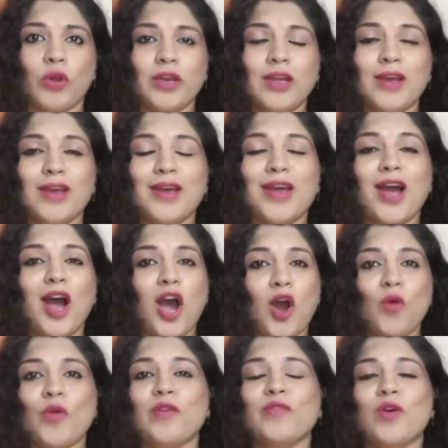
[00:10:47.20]
on.
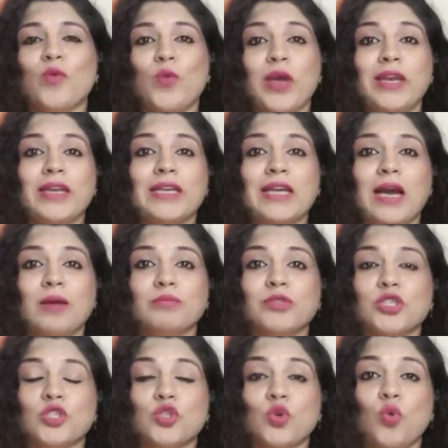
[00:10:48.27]
However, when it
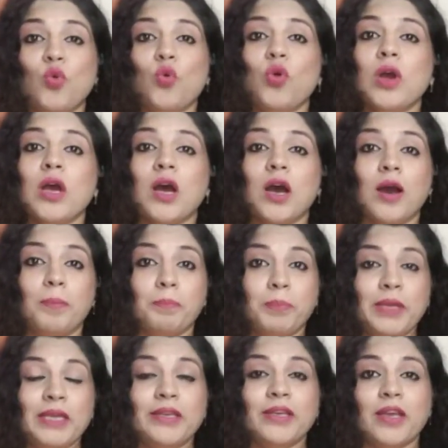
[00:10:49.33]
comes to a
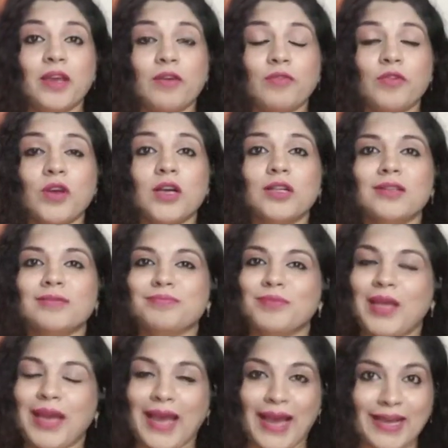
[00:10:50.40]
PDF,
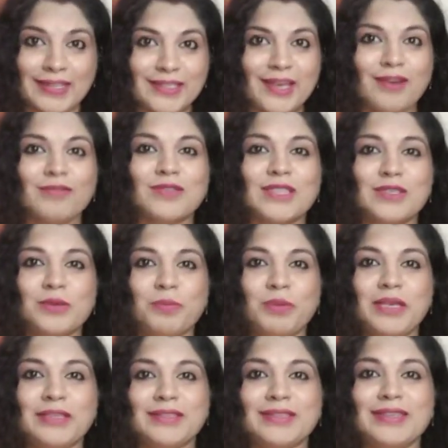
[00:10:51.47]
as I've
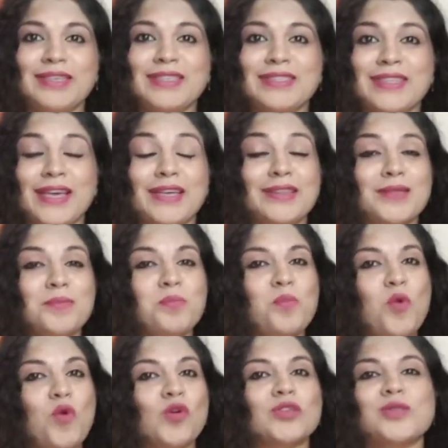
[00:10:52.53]
repeatedly saying, the
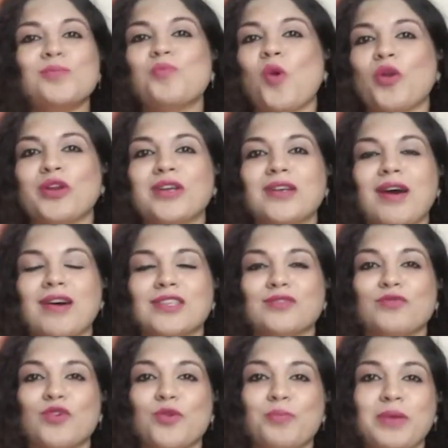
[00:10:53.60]
most important
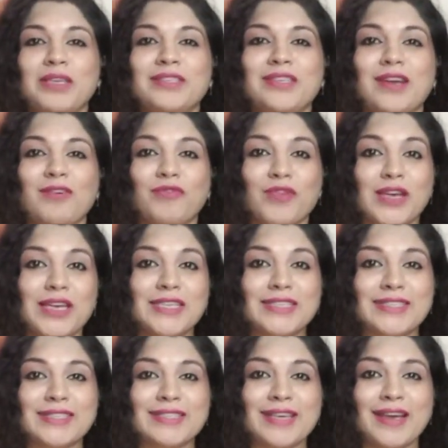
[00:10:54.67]
task for a PDF
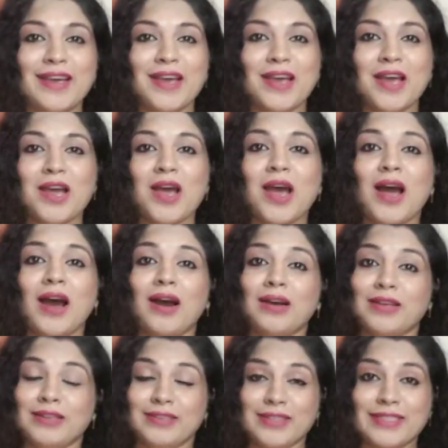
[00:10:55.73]
is
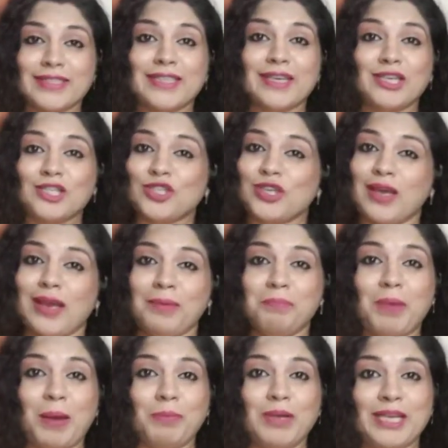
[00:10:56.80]
research
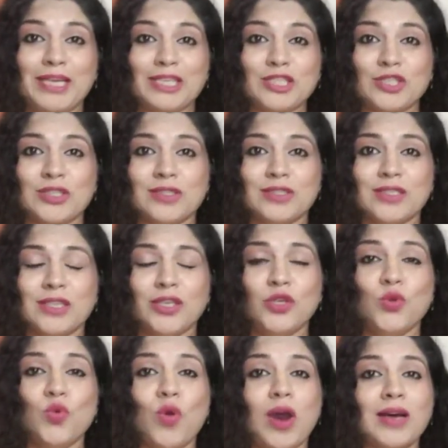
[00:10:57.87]
and publications.
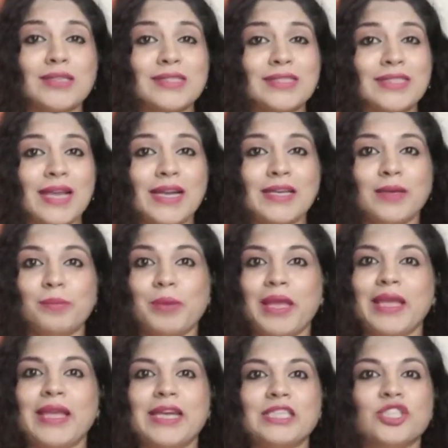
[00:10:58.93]
You are seldom
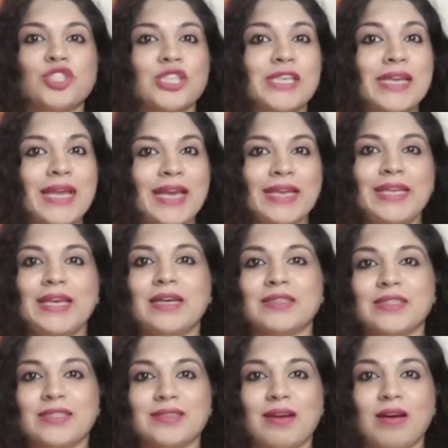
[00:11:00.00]
engaged in any other